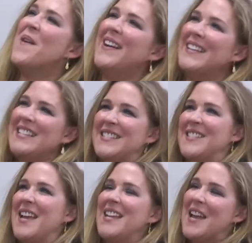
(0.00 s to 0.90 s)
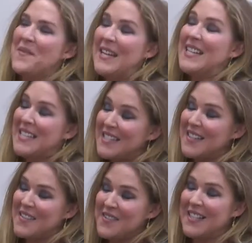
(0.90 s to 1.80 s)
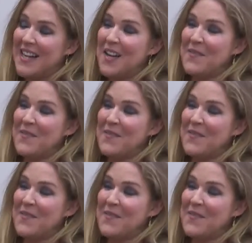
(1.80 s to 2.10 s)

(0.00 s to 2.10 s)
Well, I mean, there is an